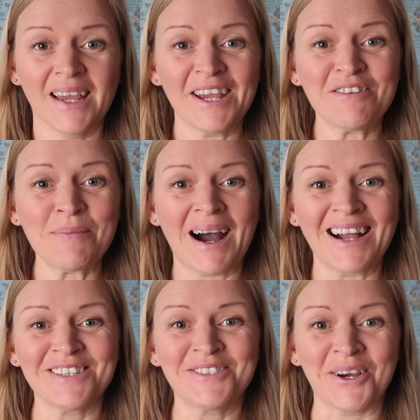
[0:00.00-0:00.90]
Here are
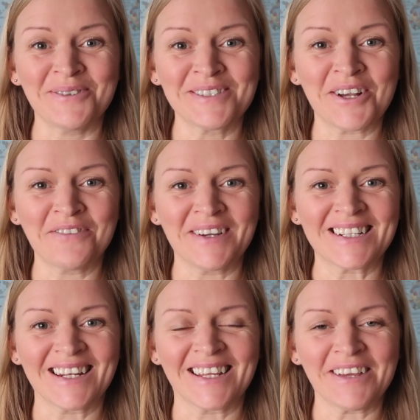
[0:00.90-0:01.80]
my don'ts of
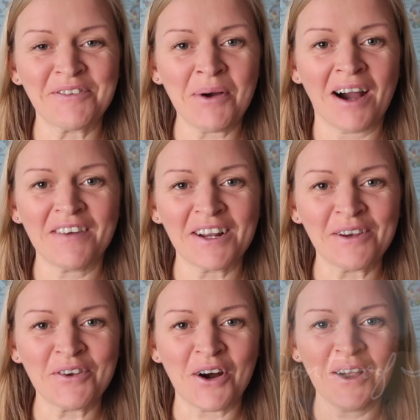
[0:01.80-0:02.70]
Italy. If you have
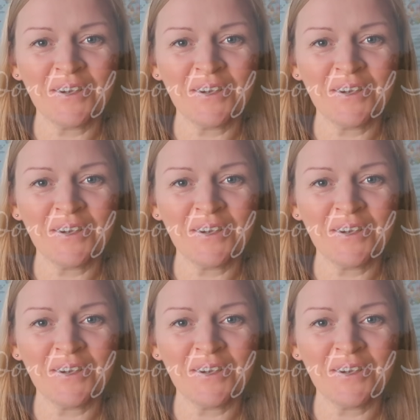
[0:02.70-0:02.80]
any of your